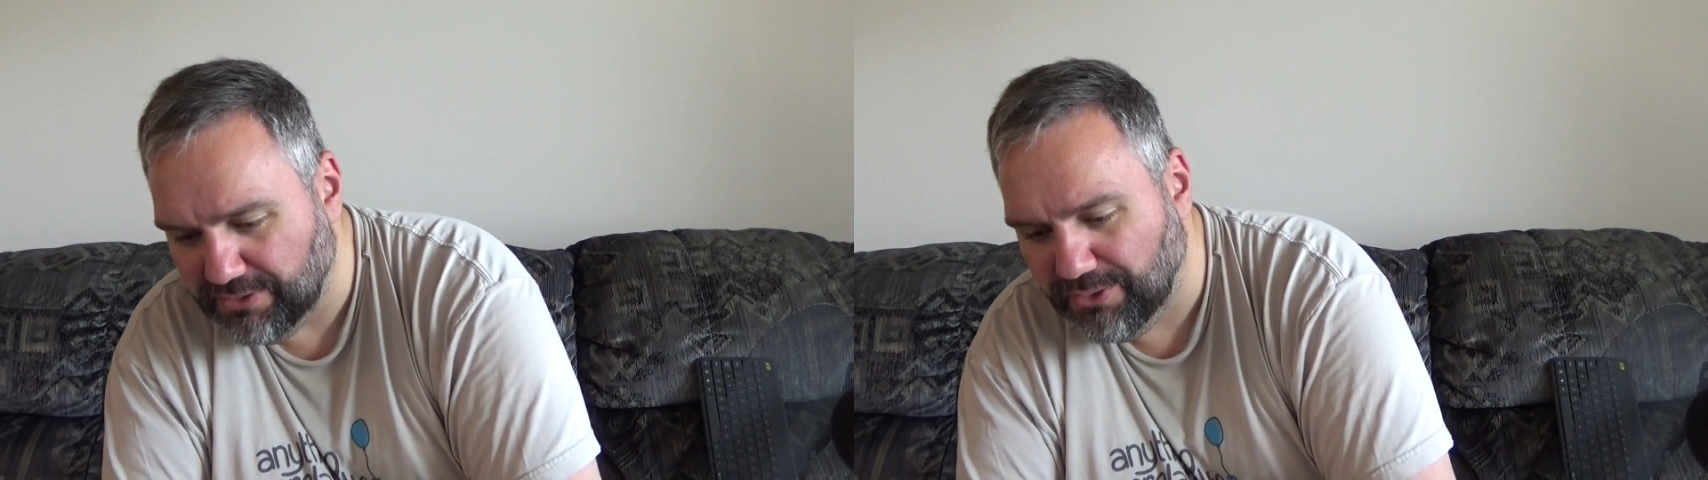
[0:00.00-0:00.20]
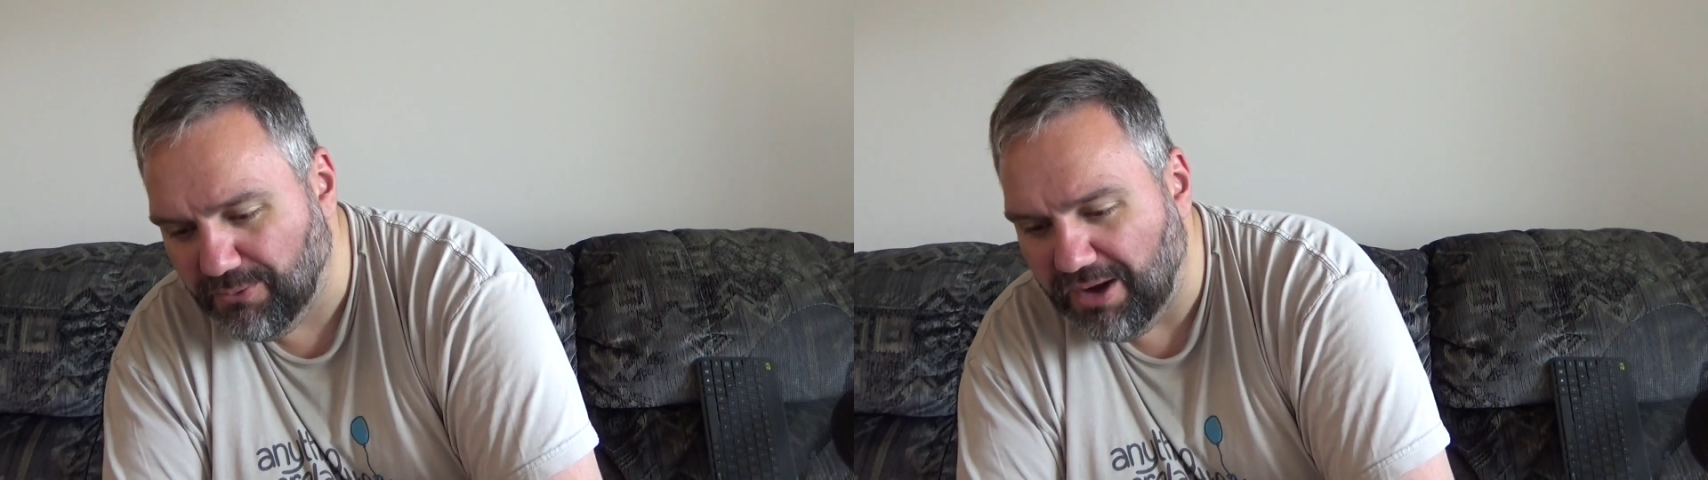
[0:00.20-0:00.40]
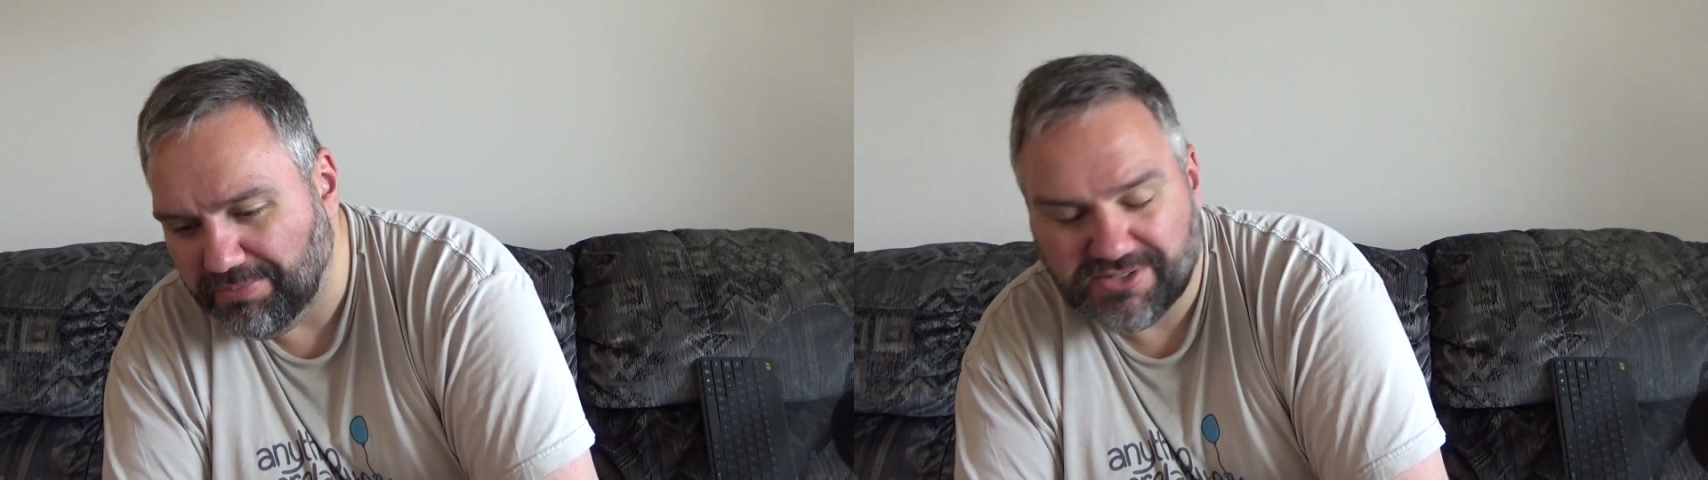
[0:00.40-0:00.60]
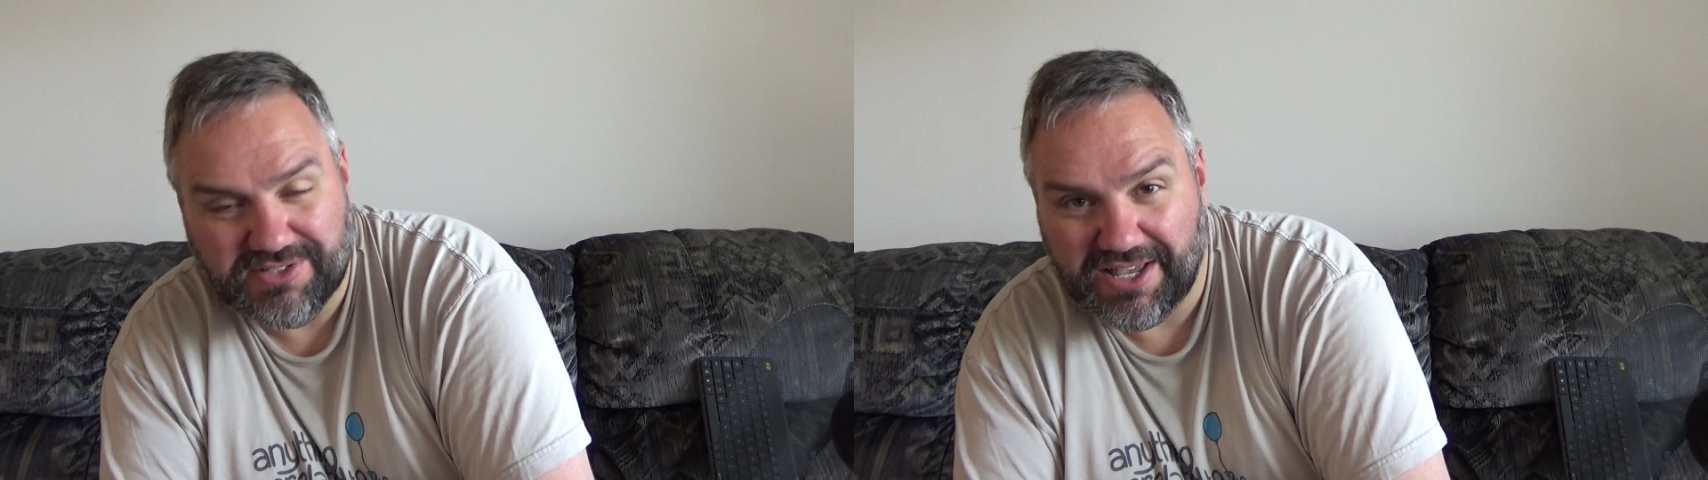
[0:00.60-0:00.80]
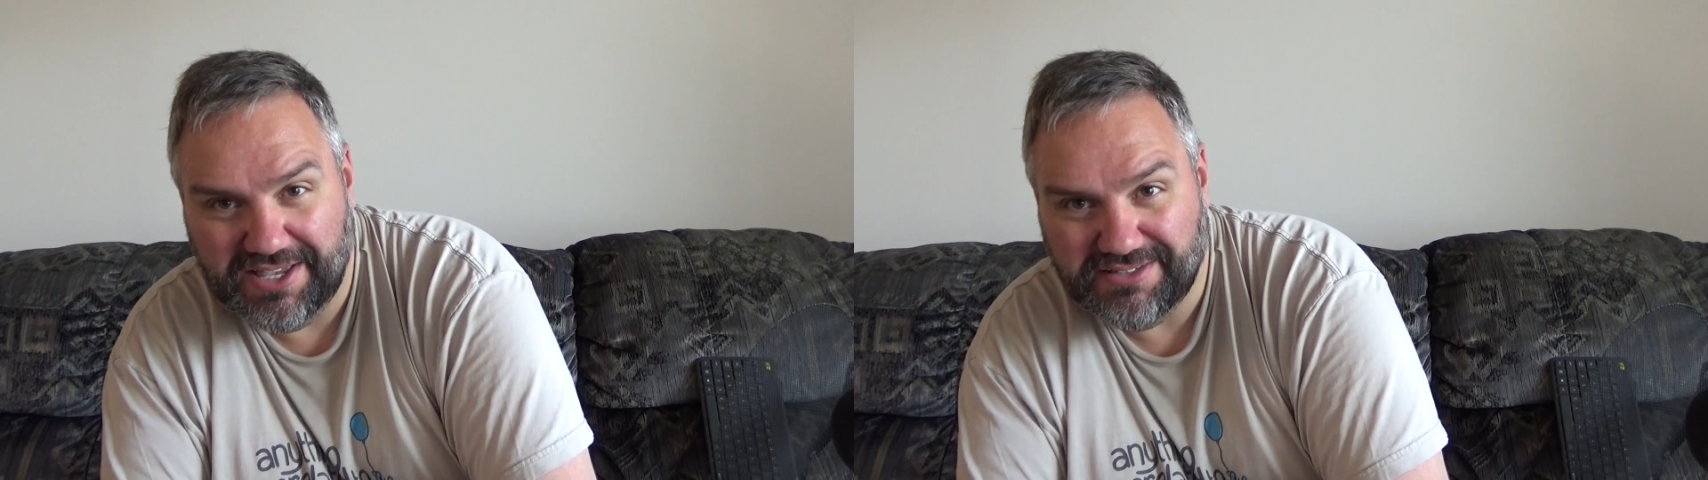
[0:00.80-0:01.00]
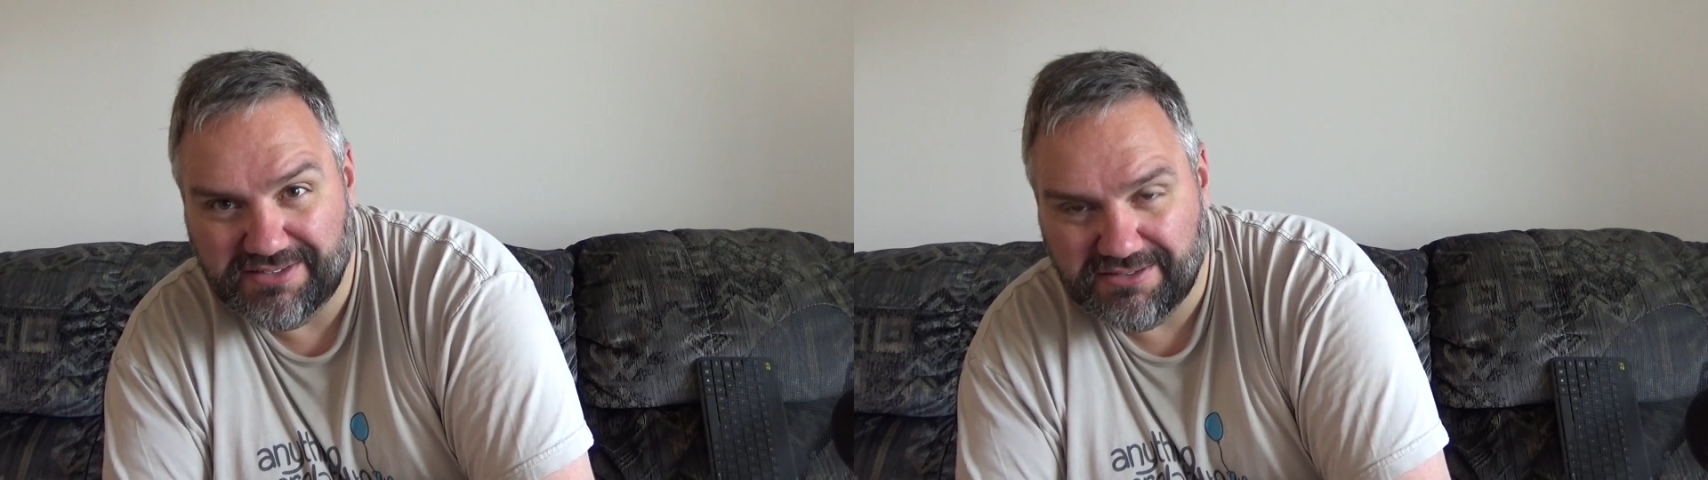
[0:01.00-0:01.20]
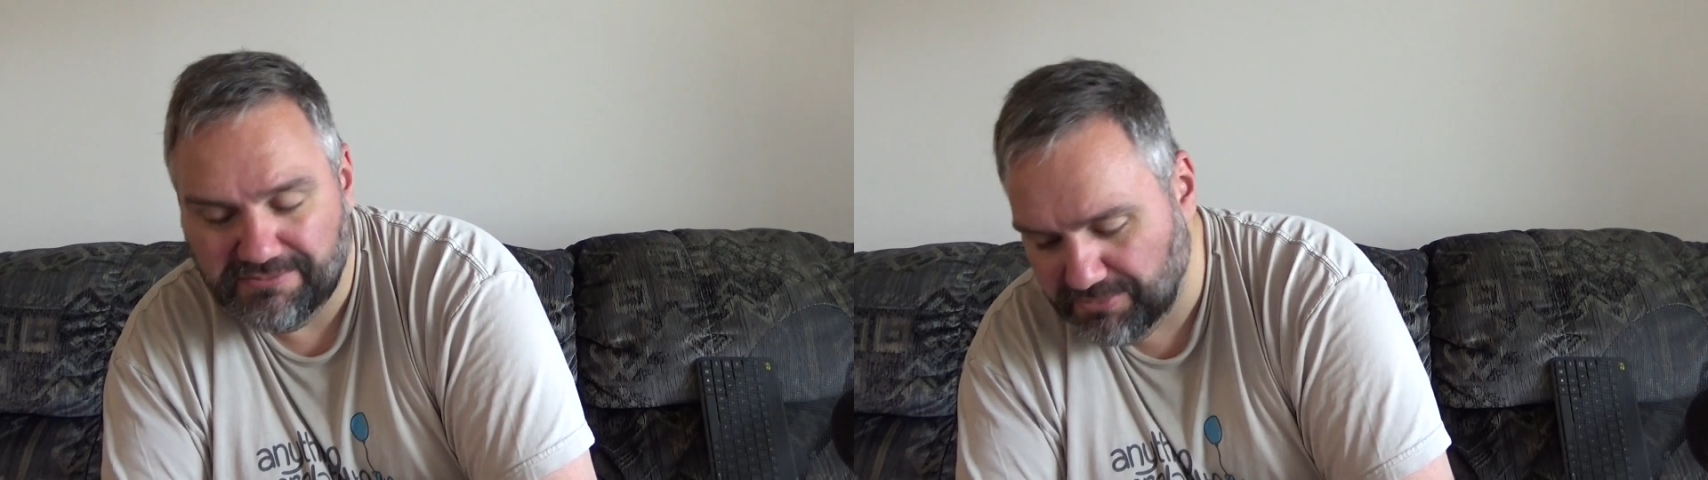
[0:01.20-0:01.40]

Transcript: the Whopper sized,